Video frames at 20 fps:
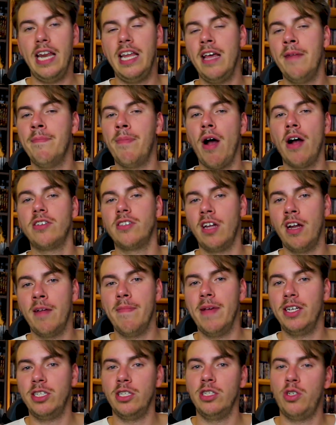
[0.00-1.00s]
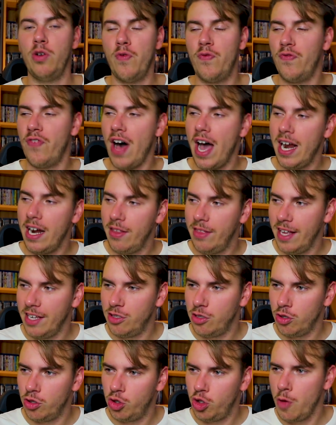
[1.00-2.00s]
and he embarks on a mission to find
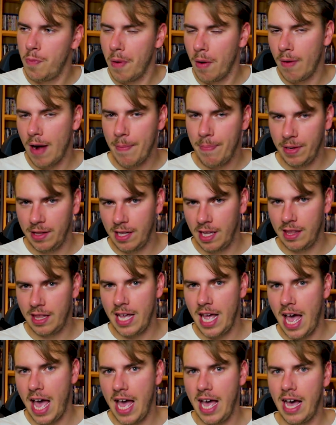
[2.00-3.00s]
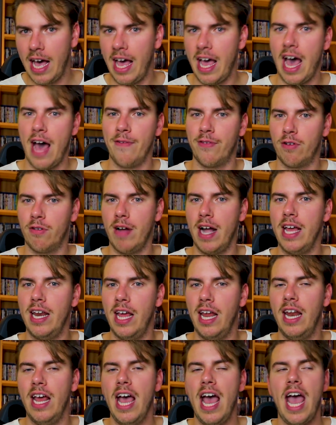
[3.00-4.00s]
this super weapon that the AI have
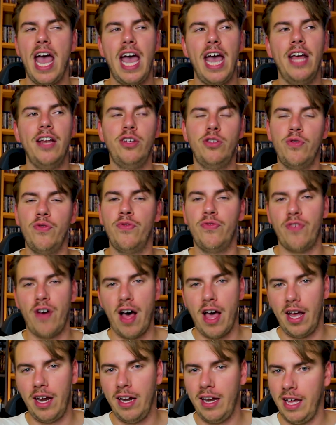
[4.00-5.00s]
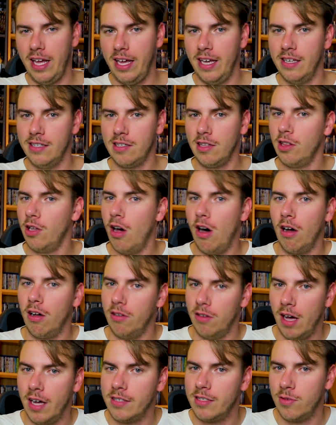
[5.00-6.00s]
created and to find his long
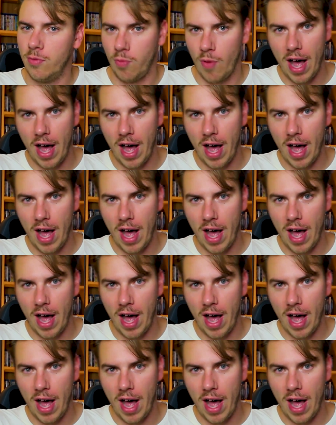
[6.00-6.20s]
lost